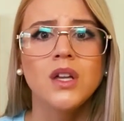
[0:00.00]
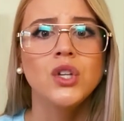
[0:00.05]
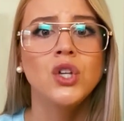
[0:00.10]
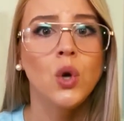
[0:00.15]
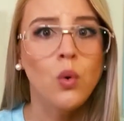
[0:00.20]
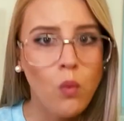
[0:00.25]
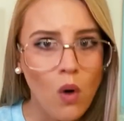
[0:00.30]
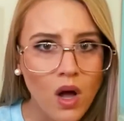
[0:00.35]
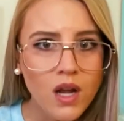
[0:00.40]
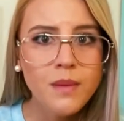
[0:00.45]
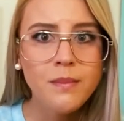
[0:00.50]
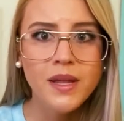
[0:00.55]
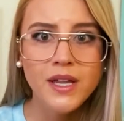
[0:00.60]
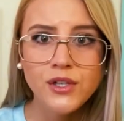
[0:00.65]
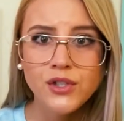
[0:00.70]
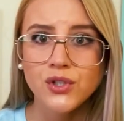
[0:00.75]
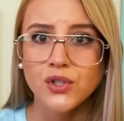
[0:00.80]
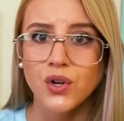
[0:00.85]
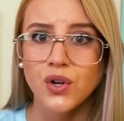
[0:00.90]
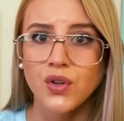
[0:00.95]
you'll want to make
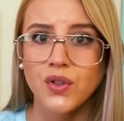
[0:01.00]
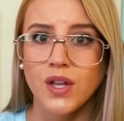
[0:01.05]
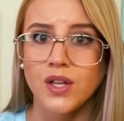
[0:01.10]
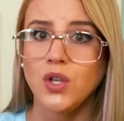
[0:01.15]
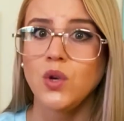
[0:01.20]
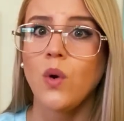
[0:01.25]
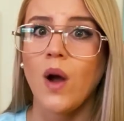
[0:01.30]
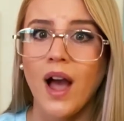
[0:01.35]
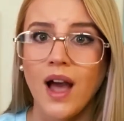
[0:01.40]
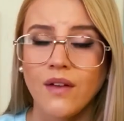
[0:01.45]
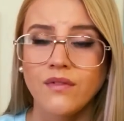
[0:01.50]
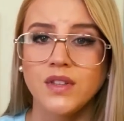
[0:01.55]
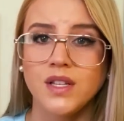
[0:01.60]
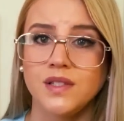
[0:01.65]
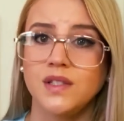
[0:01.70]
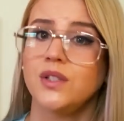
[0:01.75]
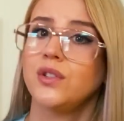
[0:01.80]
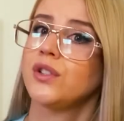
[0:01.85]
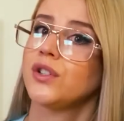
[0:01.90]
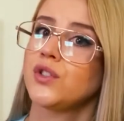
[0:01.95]
sure that you have
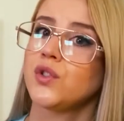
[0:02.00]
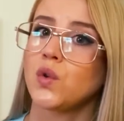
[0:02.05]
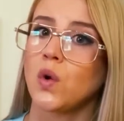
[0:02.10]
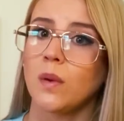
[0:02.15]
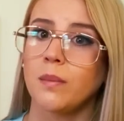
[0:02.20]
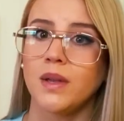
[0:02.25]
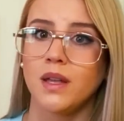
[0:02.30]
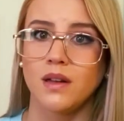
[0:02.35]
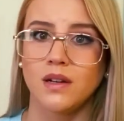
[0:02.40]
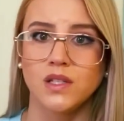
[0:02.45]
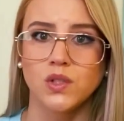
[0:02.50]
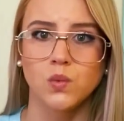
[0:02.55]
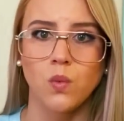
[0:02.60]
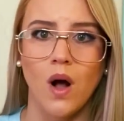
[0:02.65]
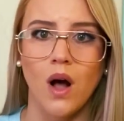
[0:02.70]
these in your storm kit as